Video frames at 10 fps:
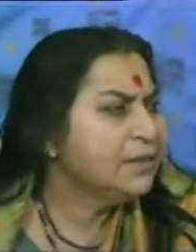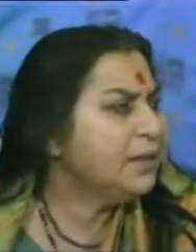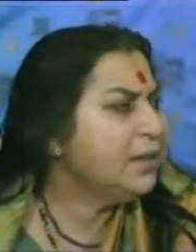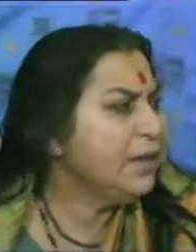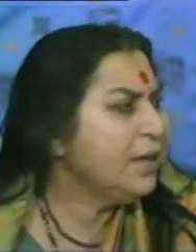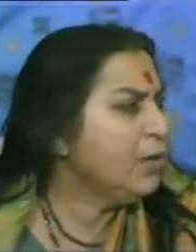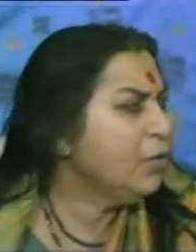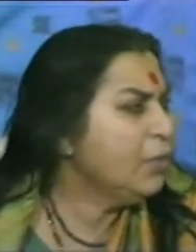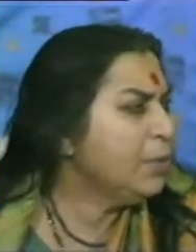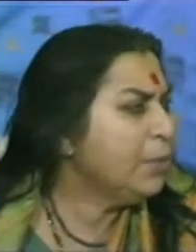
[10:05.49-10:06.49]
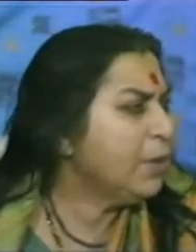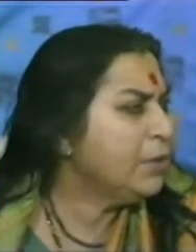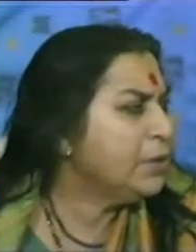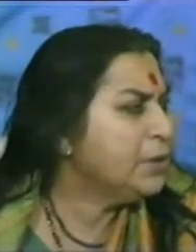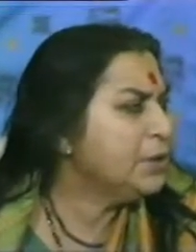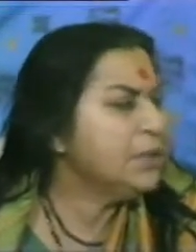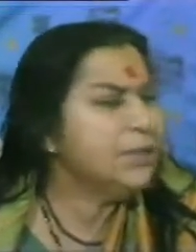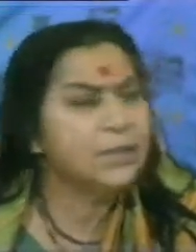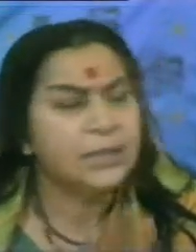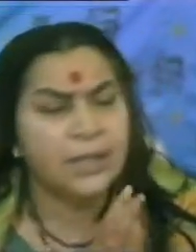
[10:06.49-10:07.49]
Nothing can overpower it. It
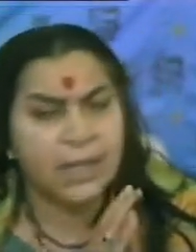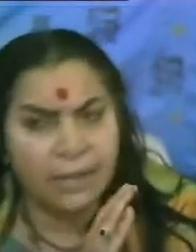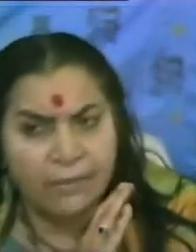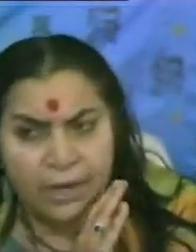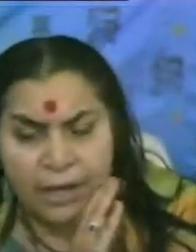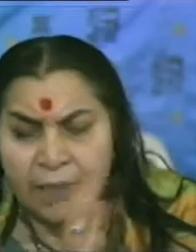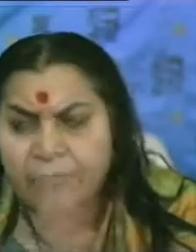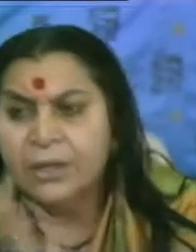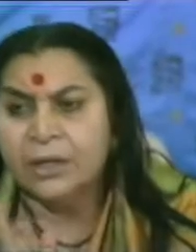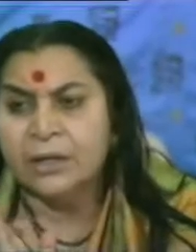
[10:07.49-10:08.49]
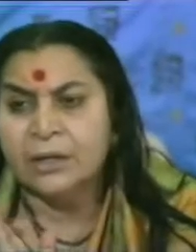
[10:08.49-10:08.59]
is never, never